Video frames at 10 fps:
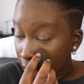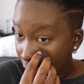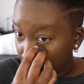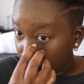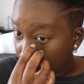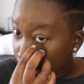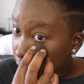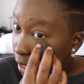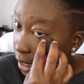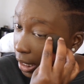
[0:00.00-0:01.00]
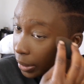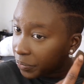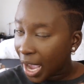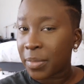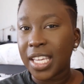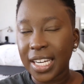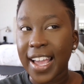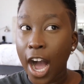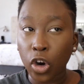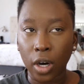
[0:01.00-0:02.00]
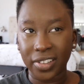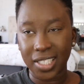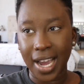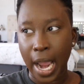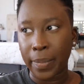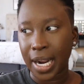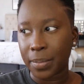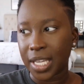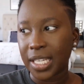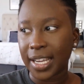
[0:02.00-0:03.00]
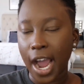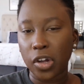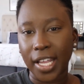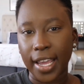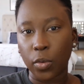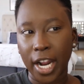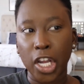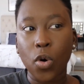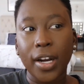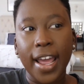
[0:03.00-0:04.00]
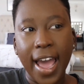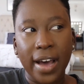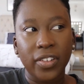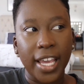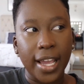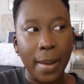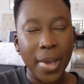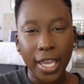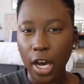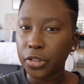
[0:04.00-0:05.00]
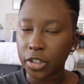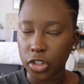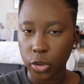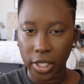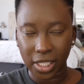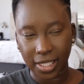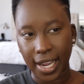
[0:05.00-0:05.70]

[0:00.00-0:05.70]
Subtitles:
I'm eating out all the time, but I'm eating out like when I go out, I make healthier choices.